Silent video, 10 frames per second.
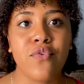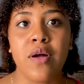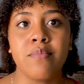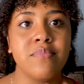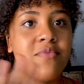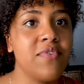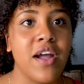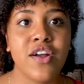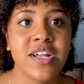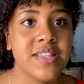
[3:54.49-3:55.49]
from
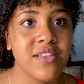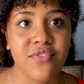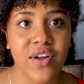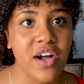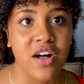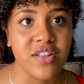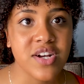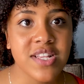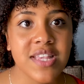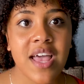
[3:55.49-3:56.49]
various different
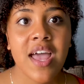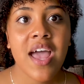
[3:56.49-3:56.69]
colors